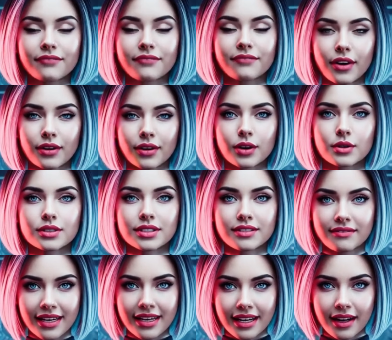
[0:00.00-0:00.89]
Photo
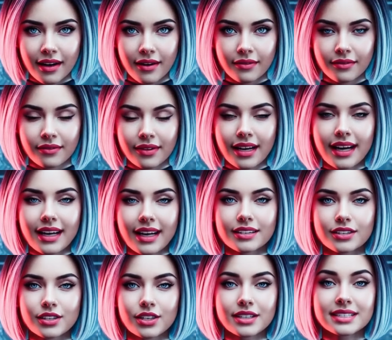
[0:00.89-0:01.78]
to video.
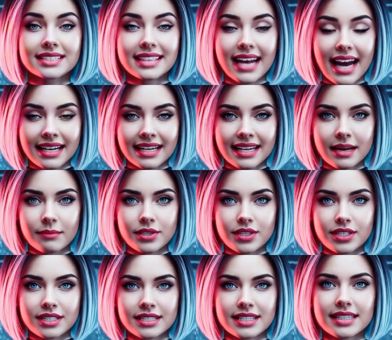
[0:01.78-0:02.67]
Turn static
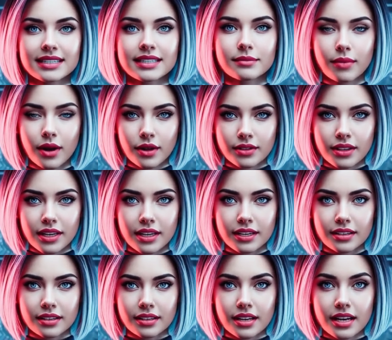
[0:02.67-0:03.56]
images into
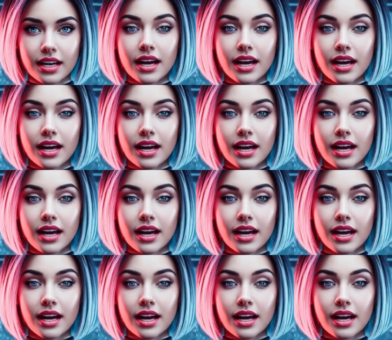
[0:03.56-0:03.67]
motion.